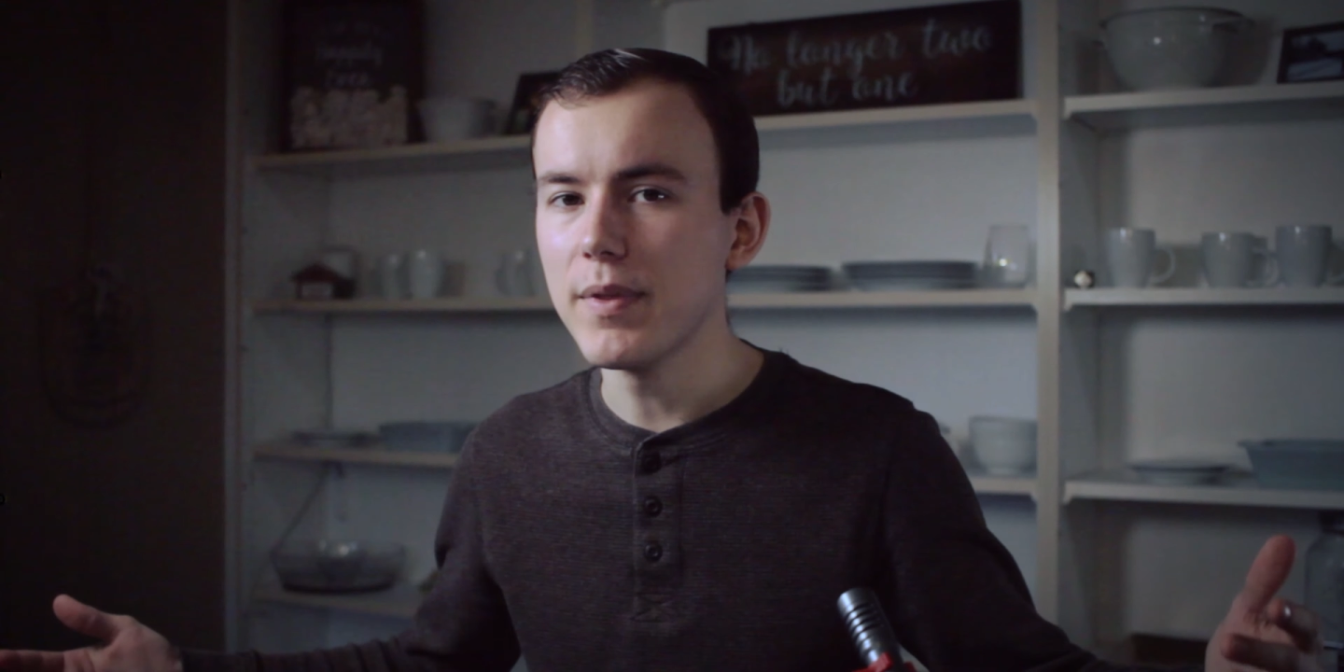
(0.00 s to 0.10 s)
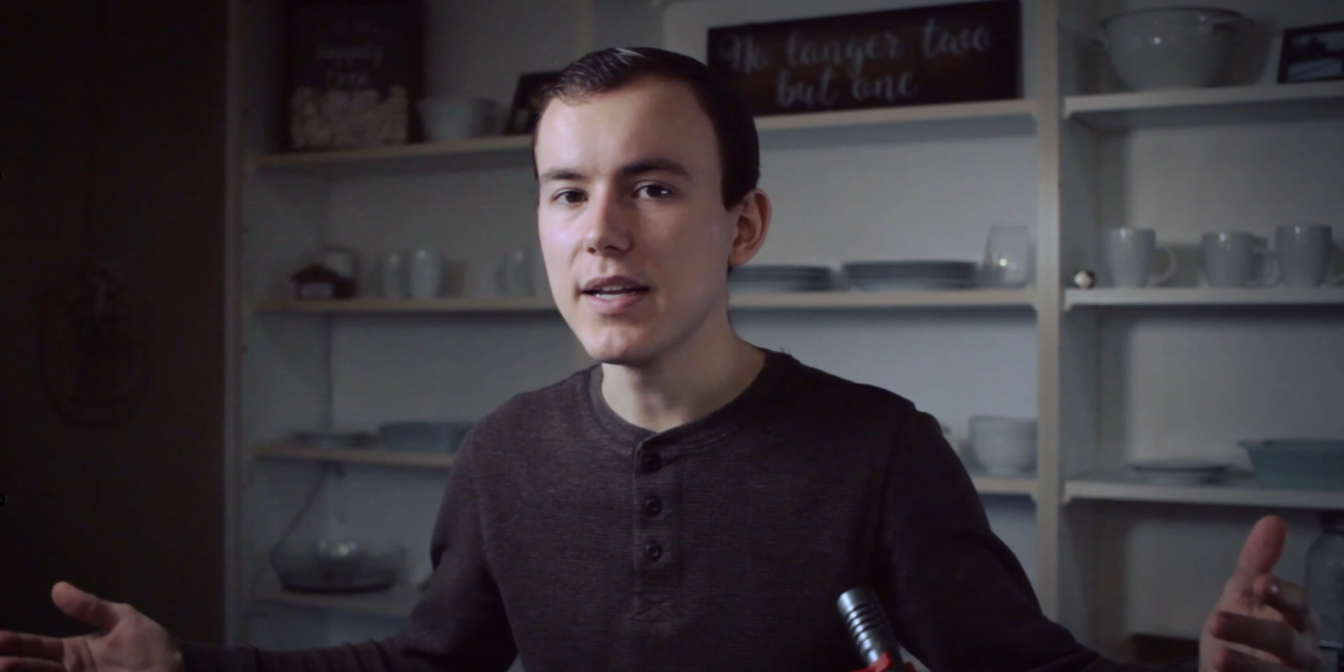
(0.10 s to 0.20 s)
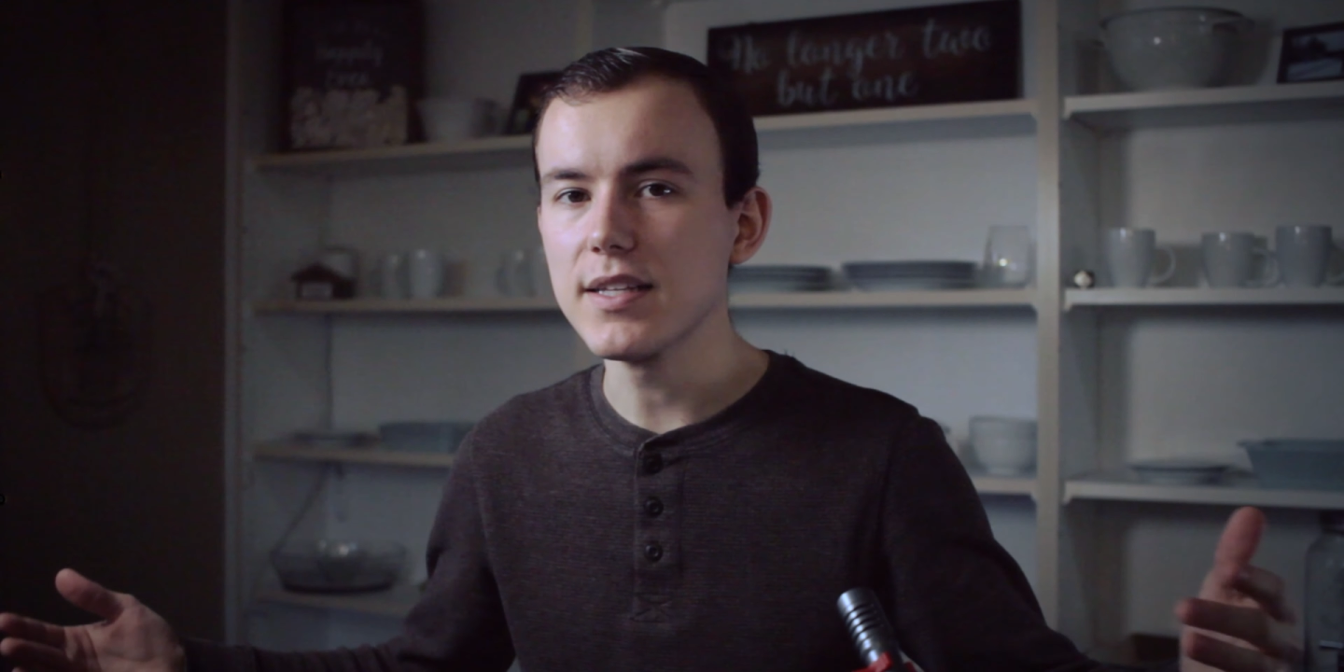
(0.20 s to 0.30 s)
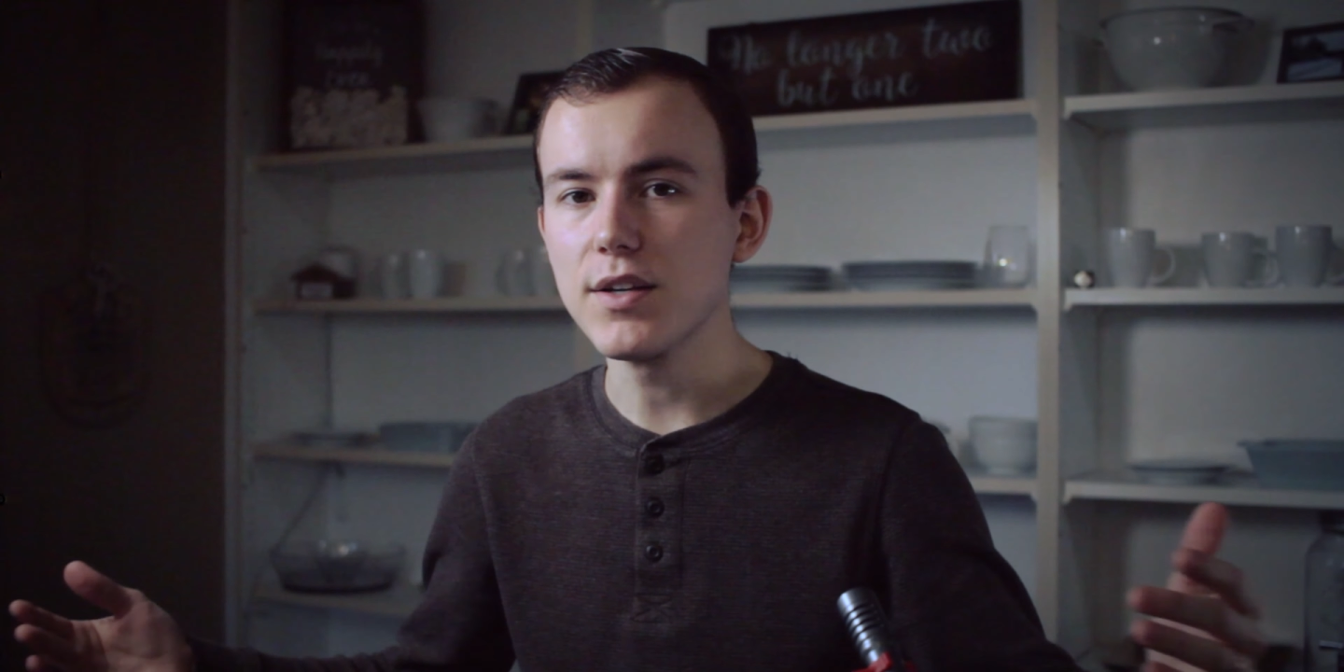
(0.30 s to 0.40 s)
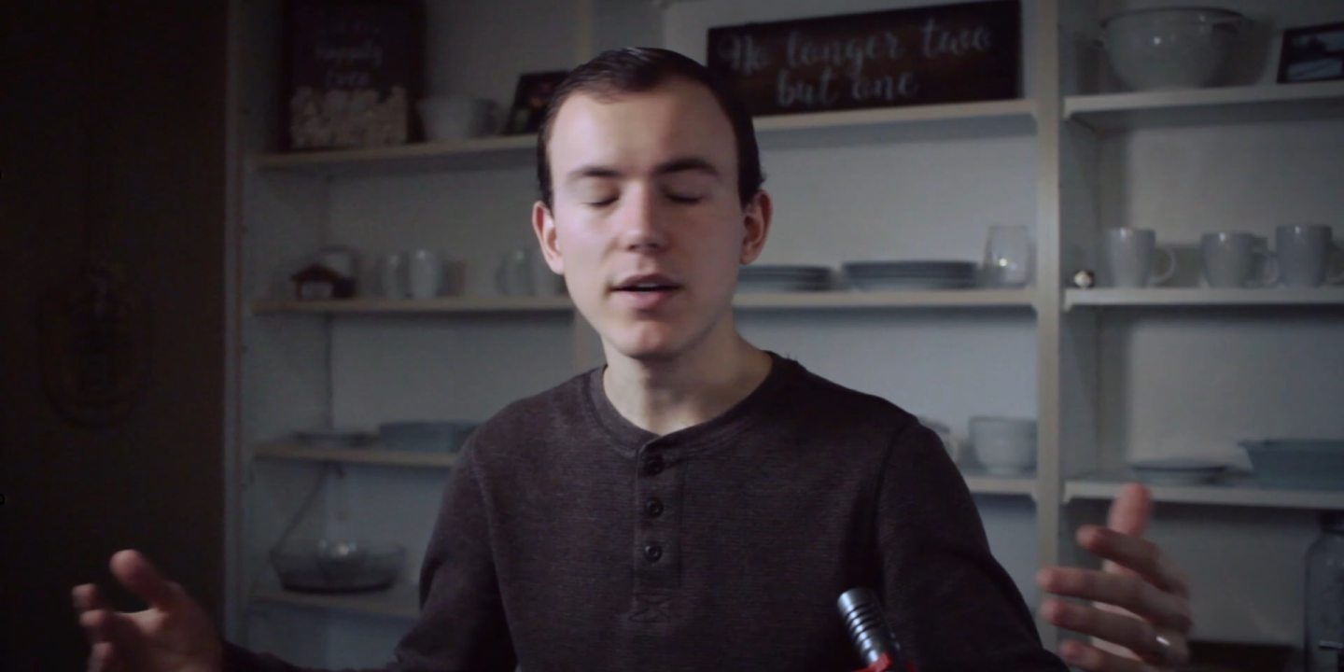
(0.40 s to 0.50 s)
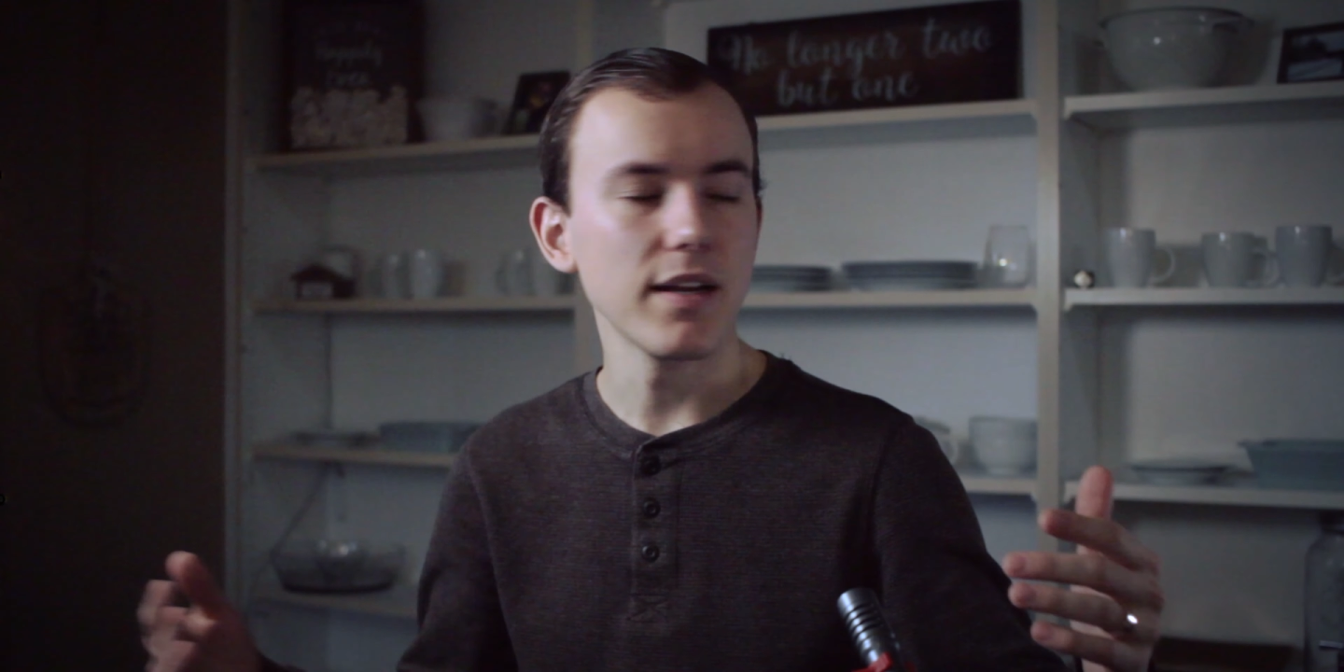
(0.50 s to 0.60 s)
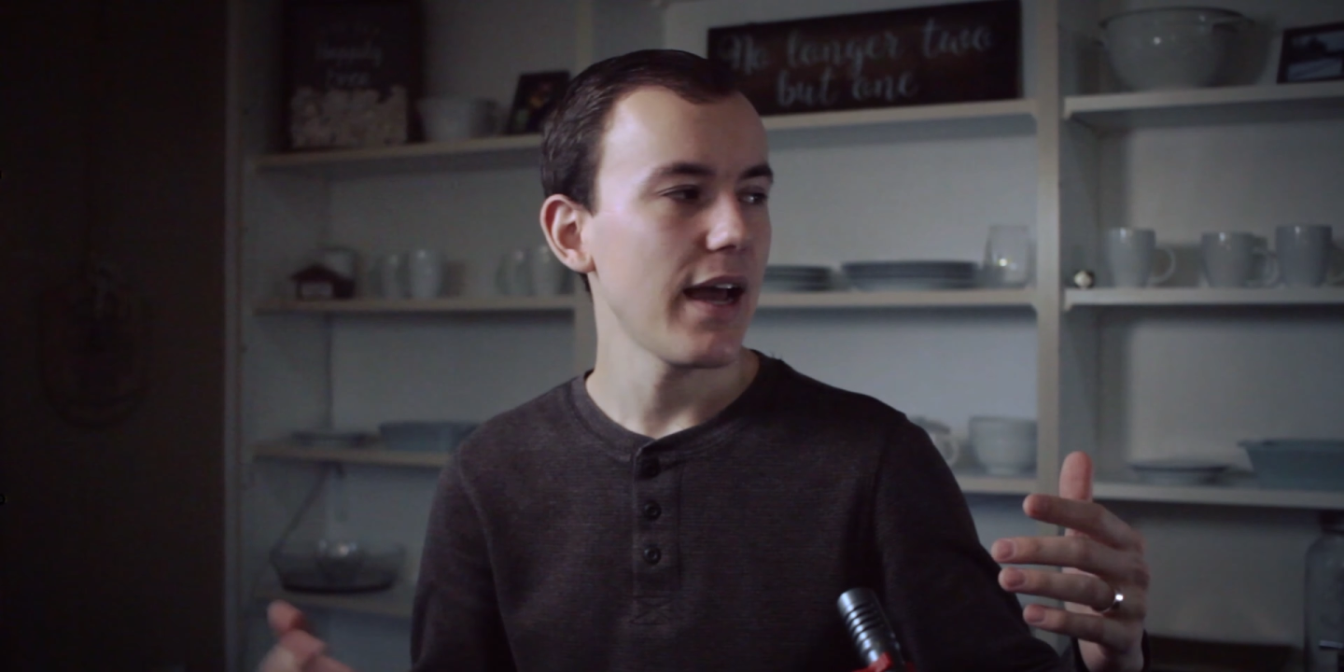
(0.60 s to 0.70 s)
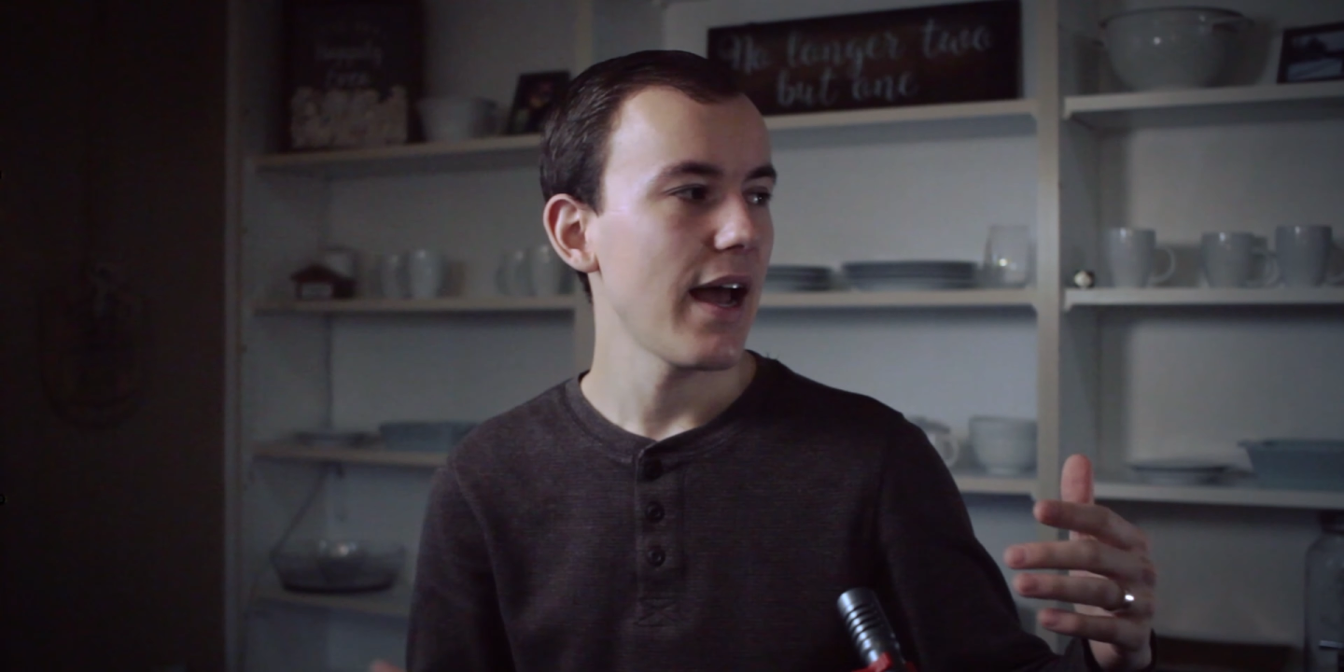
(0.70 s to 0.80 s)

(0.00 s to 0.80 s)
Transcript: that is going to